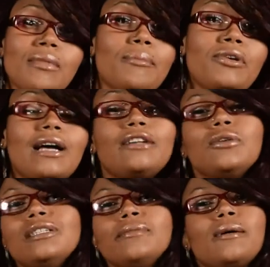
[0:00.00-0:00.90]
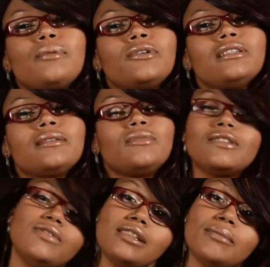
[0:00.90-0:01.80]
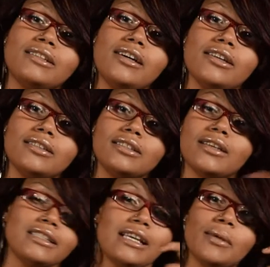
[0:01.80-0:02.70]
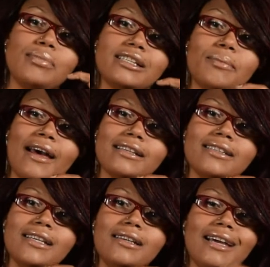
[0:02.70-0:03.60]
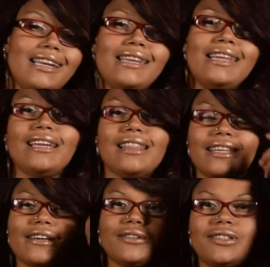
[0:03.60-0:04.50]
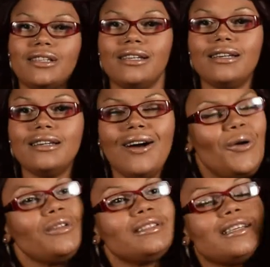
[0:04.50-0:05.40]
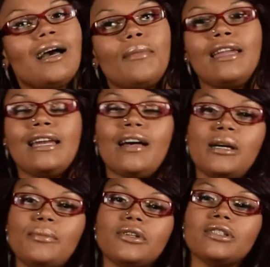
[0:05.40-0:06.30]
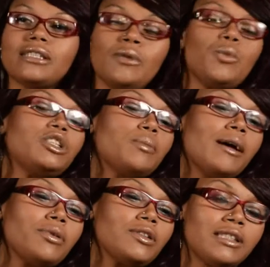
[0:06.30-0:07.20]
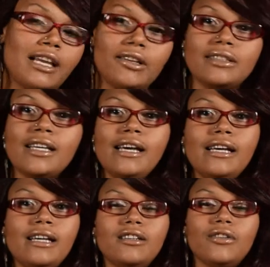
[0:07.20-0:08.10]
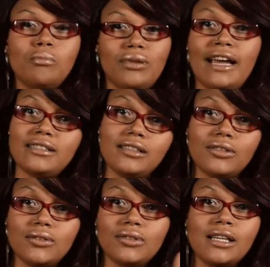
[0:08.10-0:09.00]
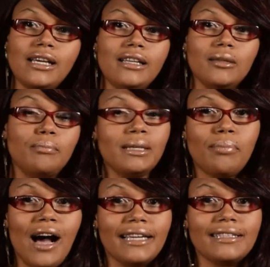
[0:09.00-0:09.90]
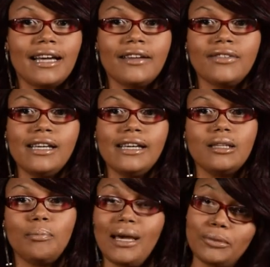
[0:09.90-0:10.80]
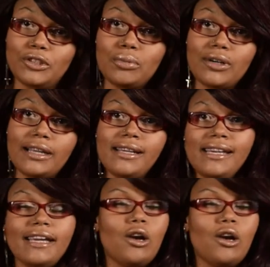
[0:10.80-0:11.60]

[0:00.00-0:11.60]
purse. I don't need my purse because I'm just visiting my daughter. So I just had my bus pass. I didn't need anything else. Only time I didn't have my purse, in which my purse carries, the brass knuckles, the big pocket knife, the pepper spray, and